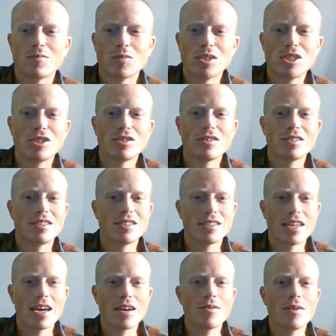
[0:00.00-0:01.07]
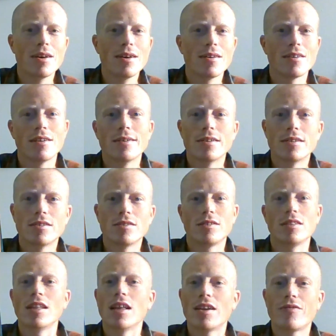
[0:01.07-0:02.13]
Once you're in Skagway,
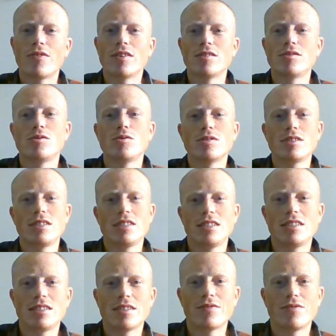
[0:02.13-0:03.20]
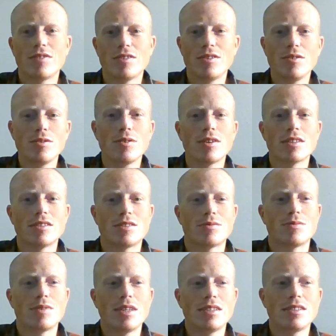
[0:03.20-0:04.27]
a lot of fun touristy stuff to do because
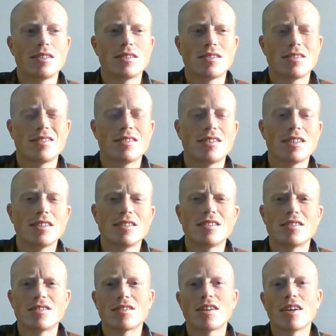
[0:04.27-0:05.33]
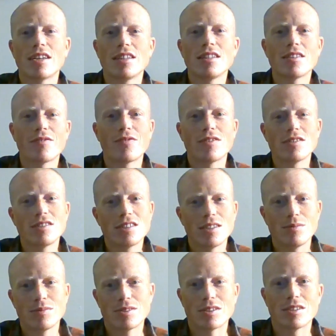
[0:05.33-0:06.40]
the race doesn't start. I think the first
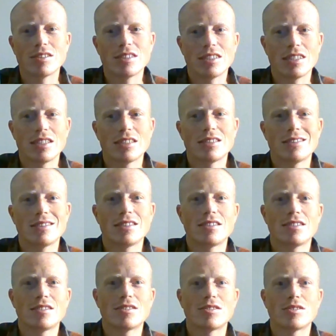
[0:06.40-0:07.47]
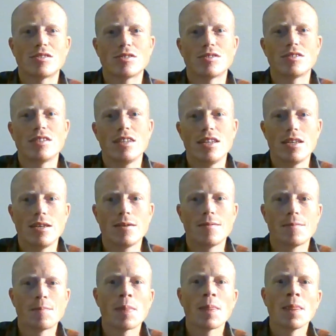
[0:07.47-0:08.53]
team starts at like 6:30
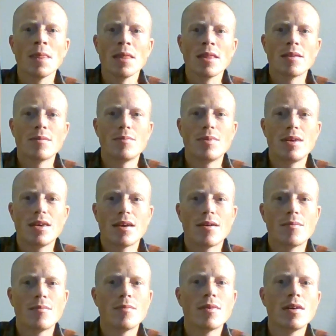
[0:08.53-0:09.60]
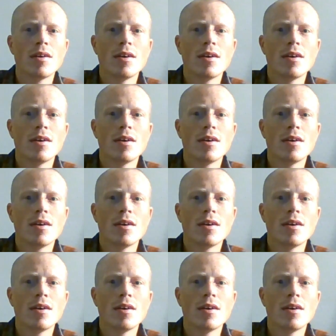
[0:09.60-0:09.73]
p.m.